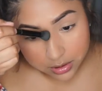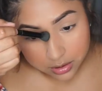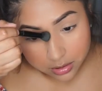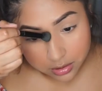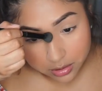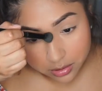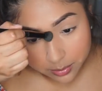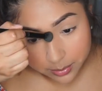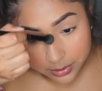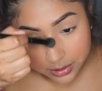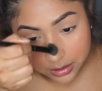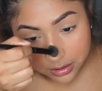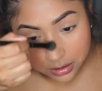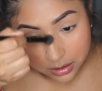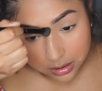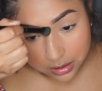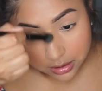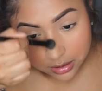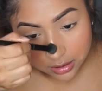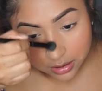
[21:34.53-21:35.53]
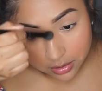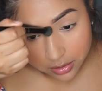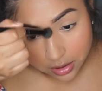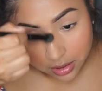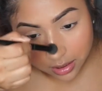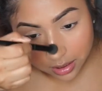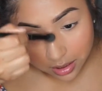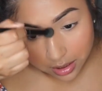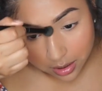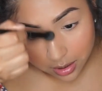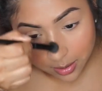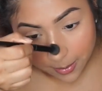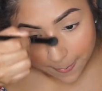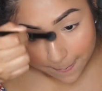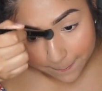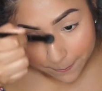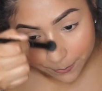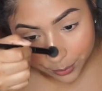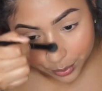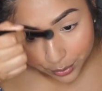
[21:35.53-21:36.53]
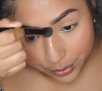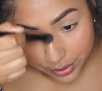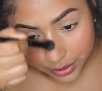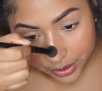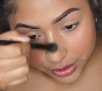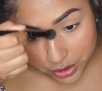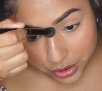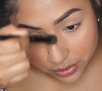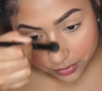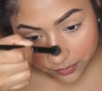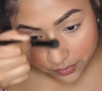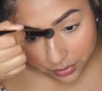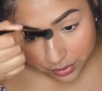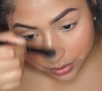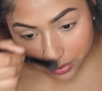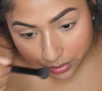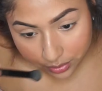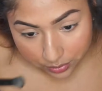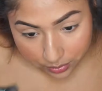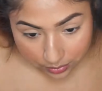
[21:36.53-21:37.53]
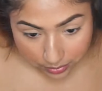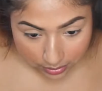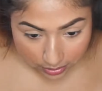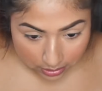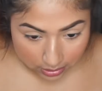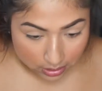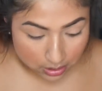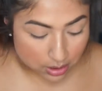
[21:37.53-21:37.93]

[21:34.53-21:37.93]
a little bit along the bridge of the nose,